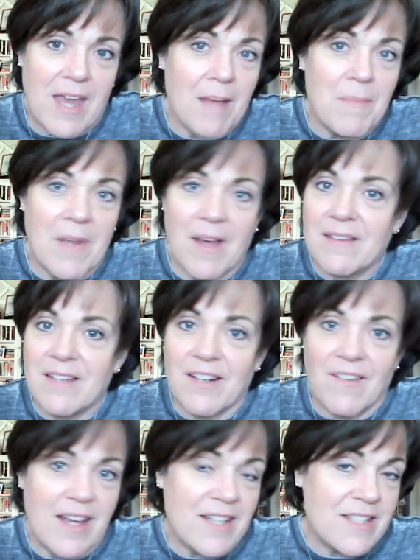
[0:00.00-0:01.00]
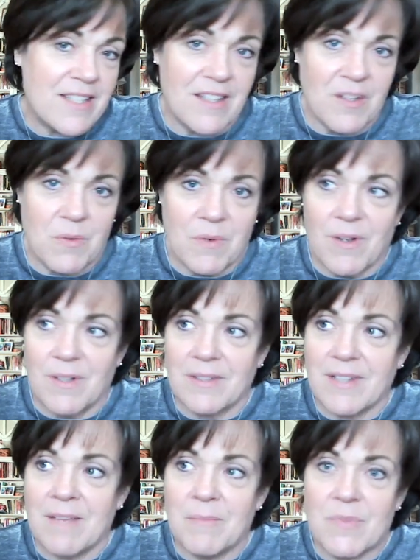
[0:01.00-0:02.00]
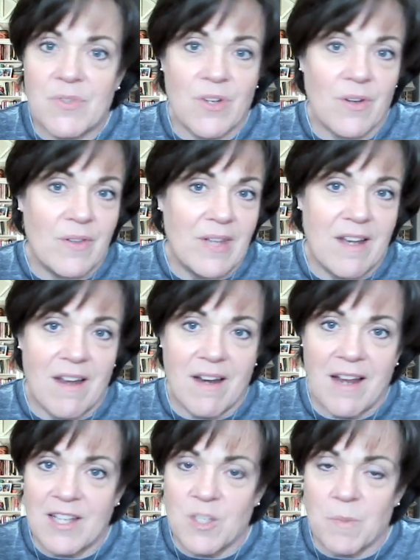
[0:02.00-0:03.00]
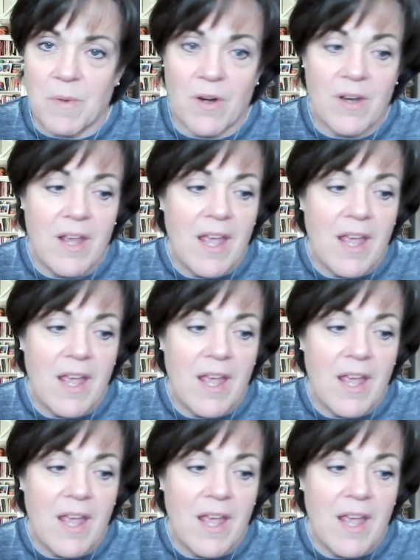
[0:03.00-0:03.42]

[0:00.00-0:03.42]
I'm not the greatest in the world. I'm certainly not an expert.